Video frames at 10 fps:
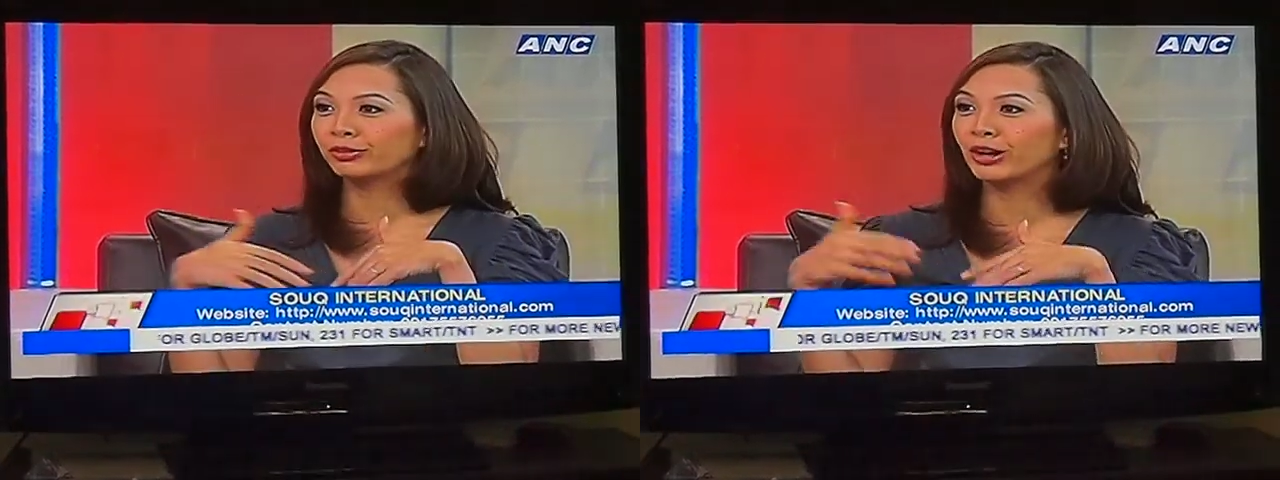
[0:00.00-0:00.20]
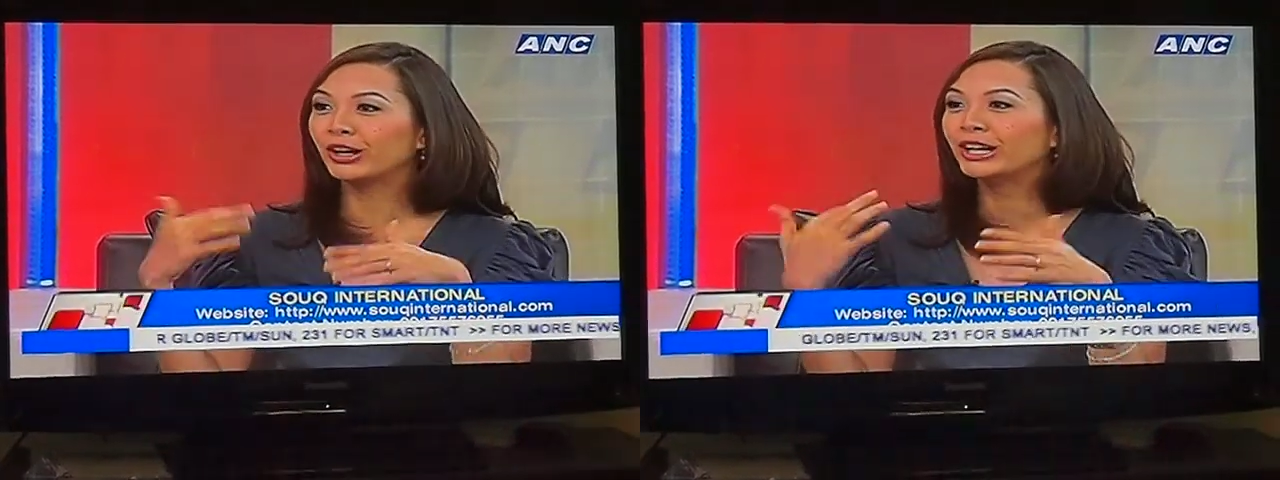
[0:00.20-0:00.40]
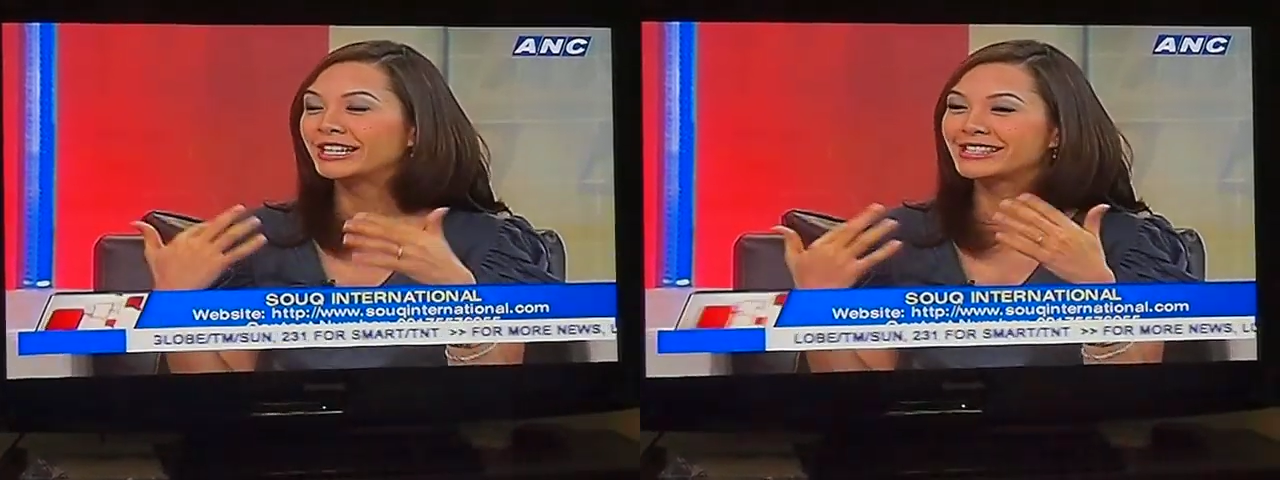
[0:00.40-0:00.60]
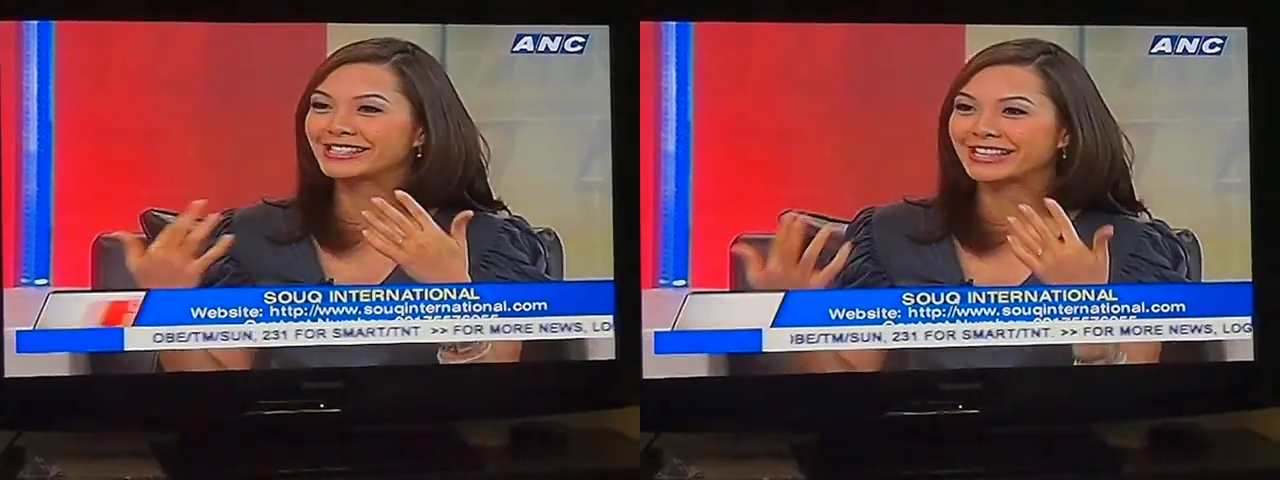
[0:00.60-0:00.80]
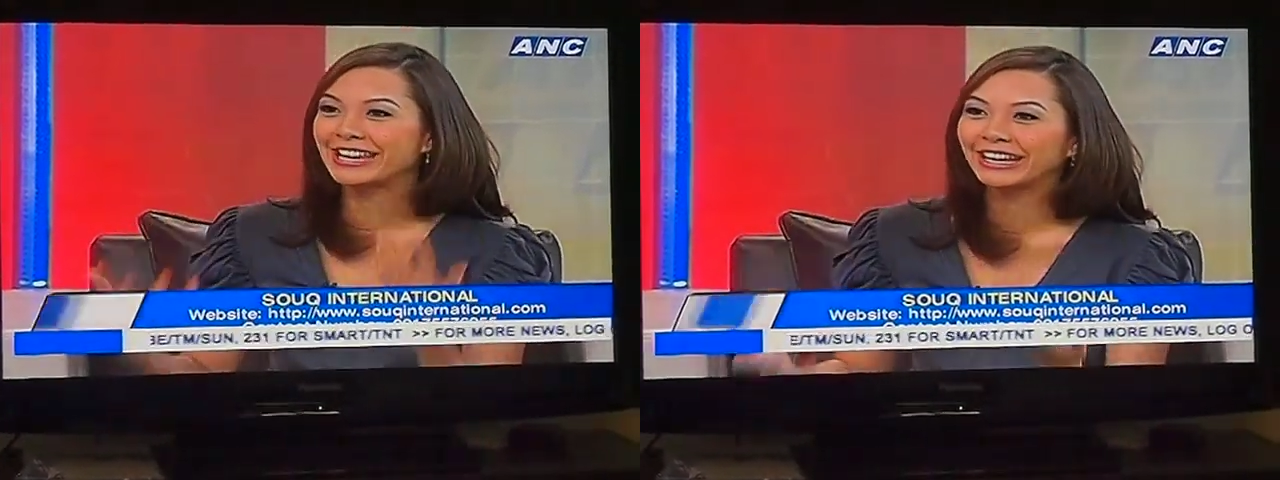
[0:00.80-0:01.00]

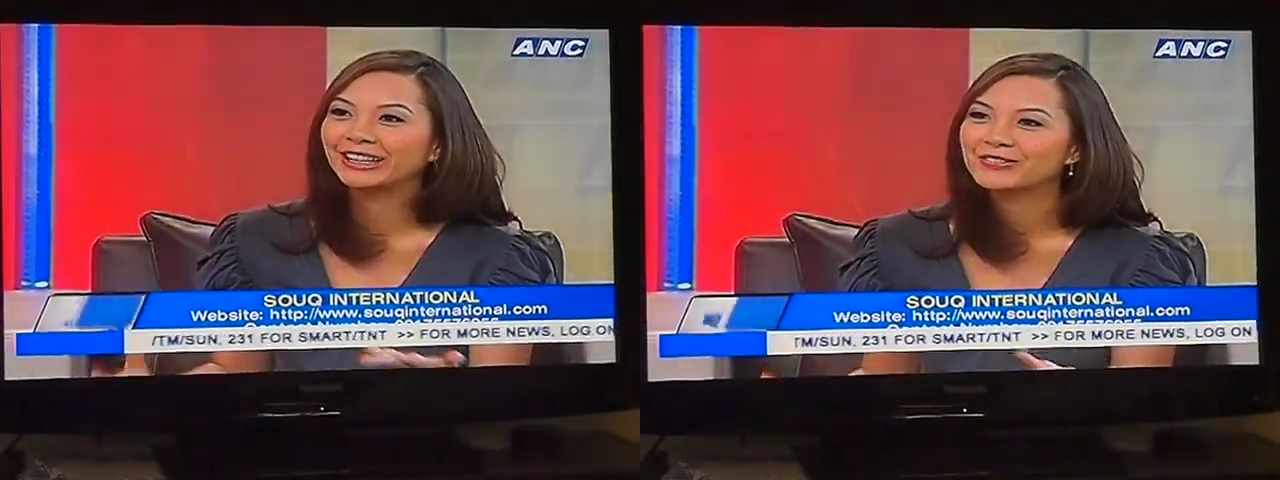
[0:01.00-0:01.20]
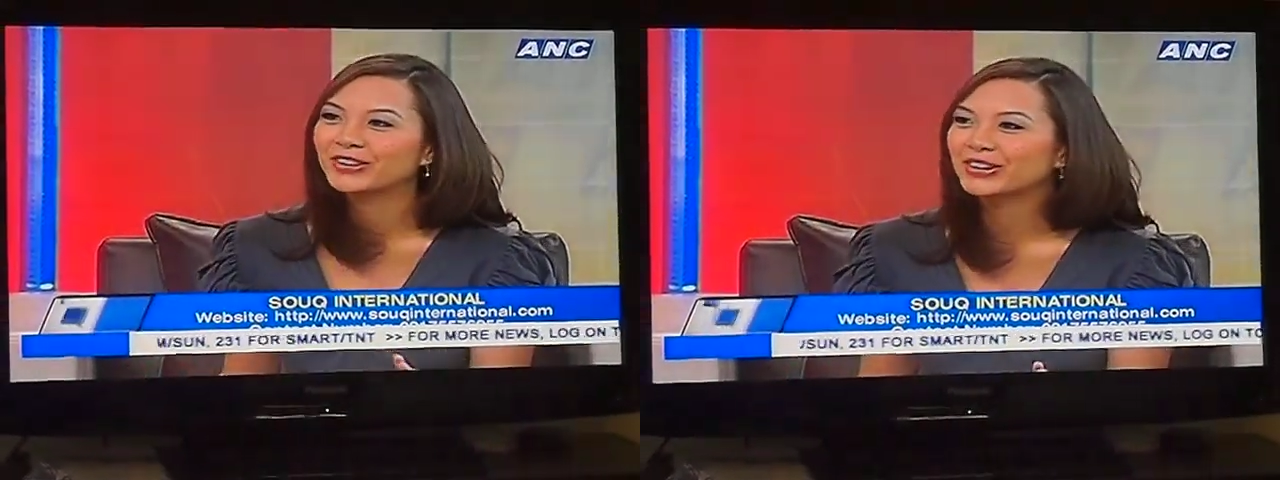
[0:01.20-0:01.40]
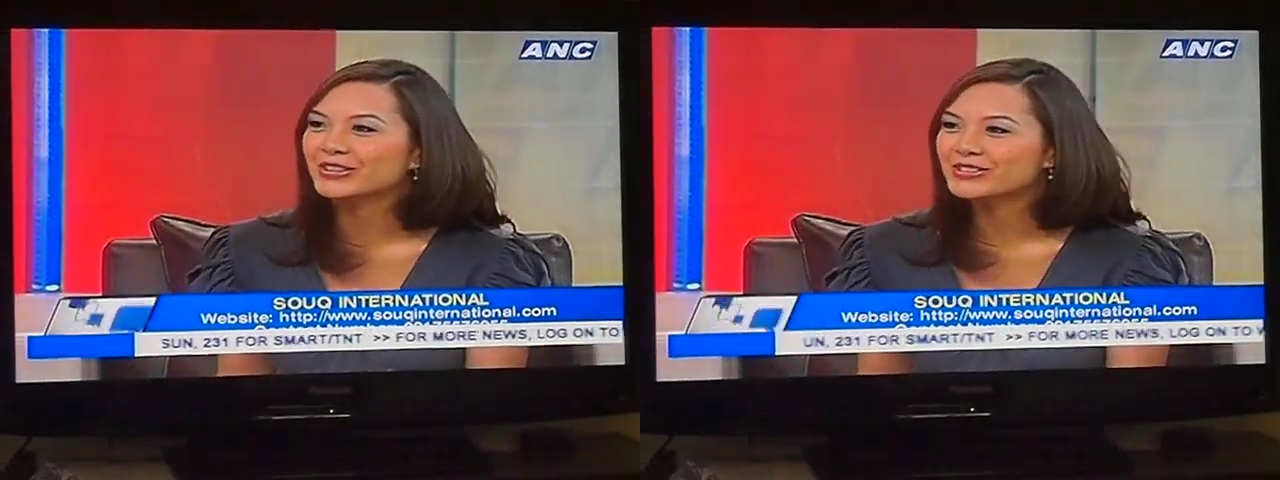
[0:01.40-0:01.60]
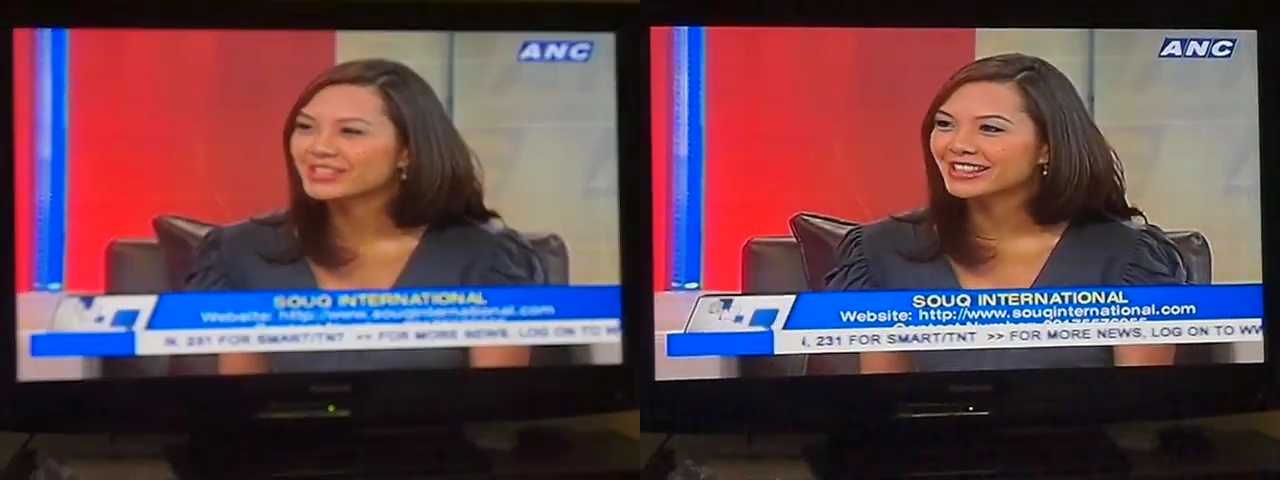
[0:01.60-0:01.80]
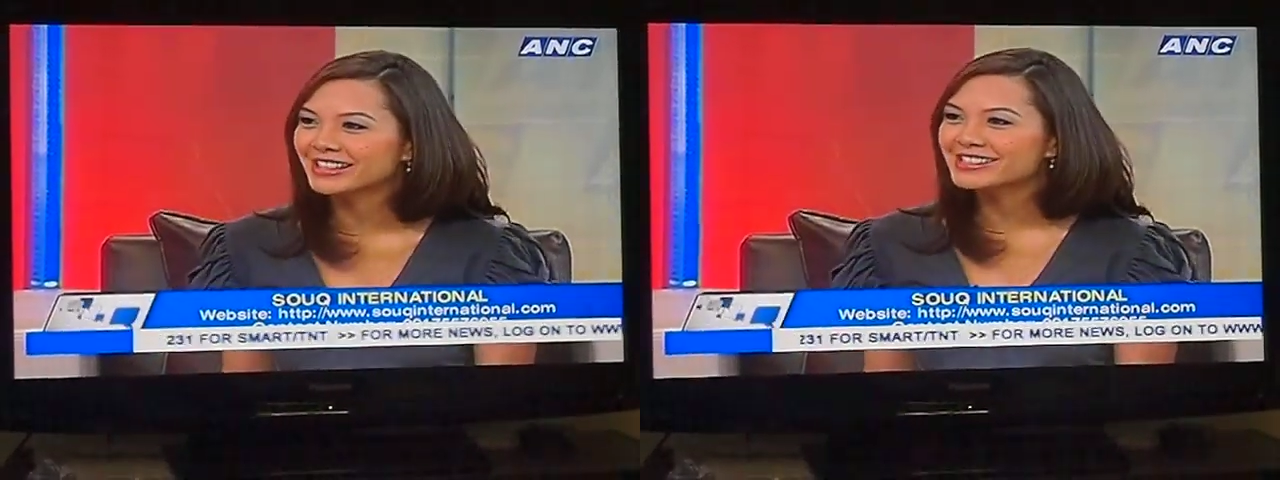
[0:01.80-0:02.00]
flawless skin if they're
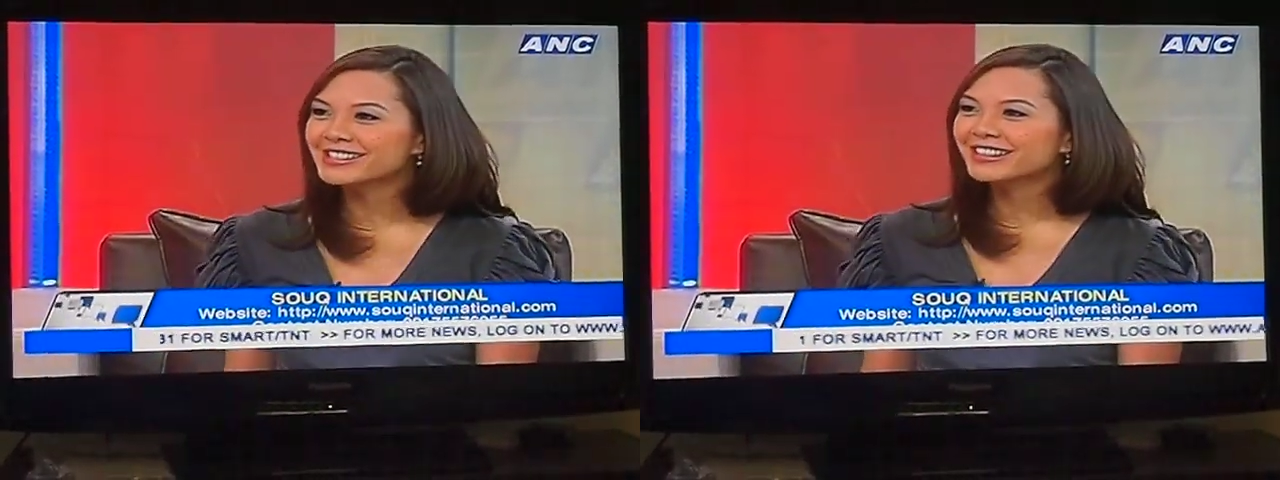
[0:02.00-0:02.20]
using this?